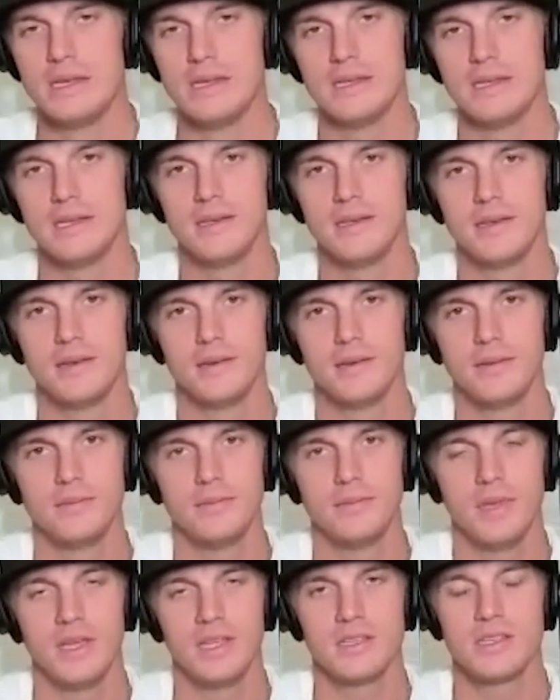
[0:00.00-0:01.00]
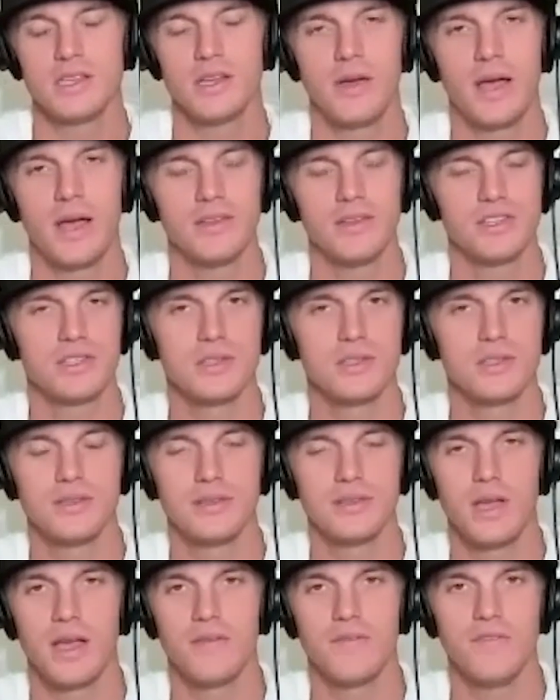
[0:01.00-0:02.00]
Um, and so I just,
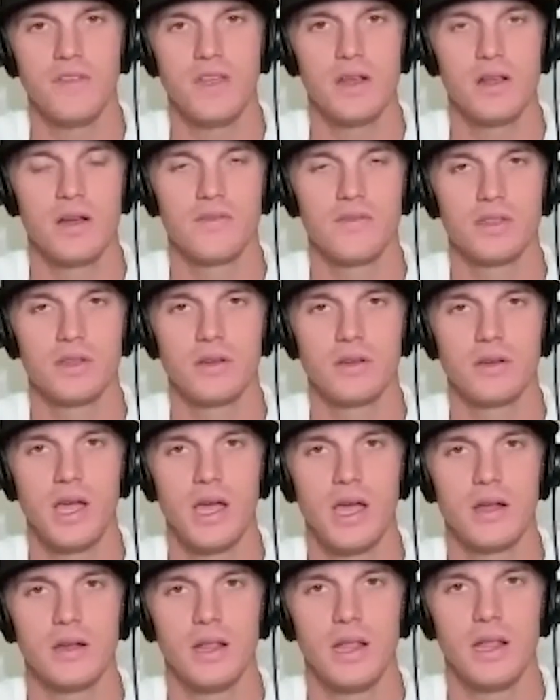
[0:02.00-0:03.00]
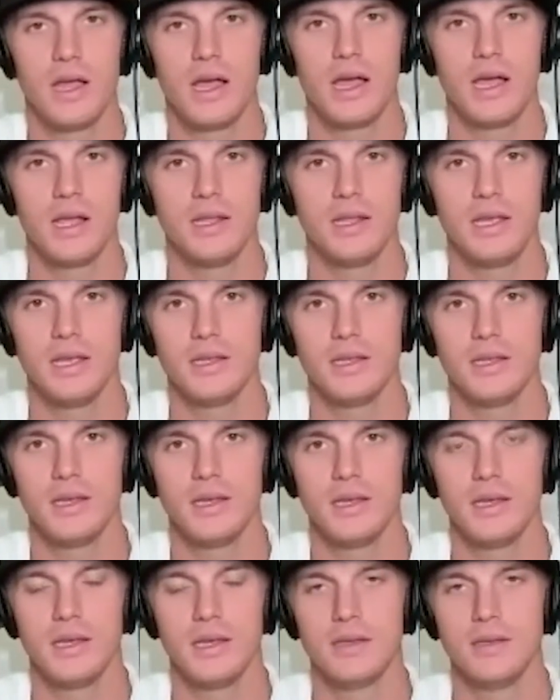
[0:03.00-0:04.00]
I feed off of the crowd a lot, and
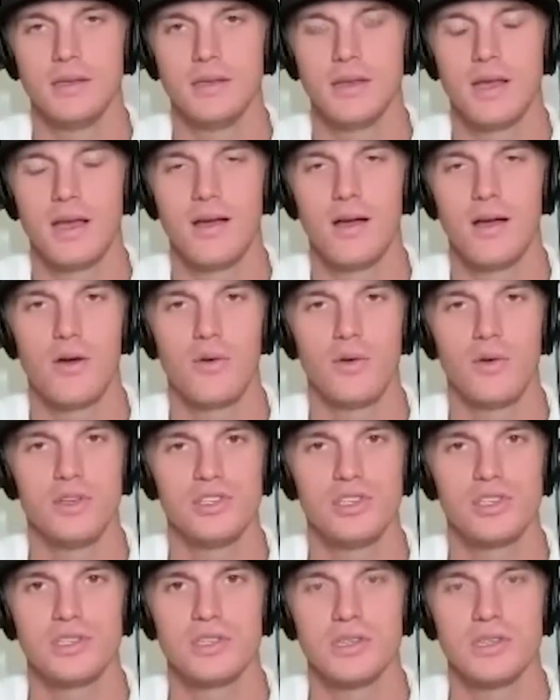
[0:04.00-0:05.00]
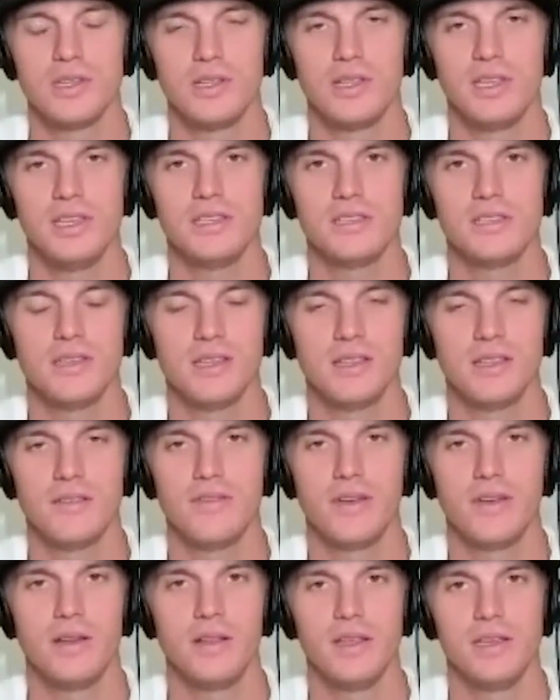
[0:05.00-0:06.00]
uh, I always just, at least at the
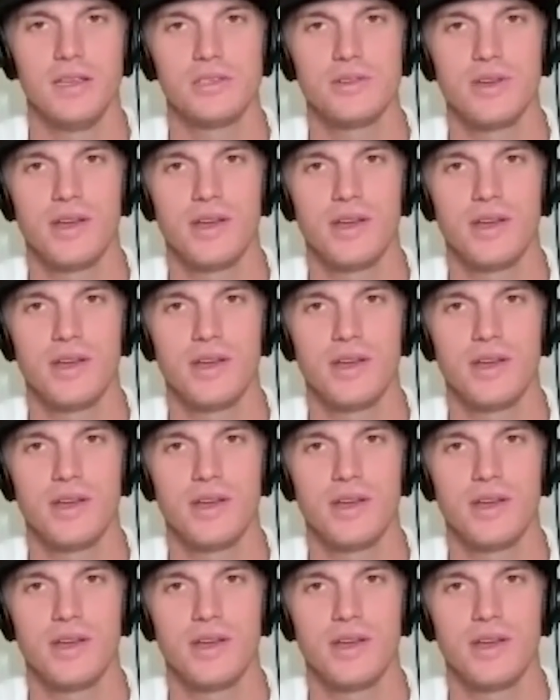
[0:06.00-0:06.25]
very least, try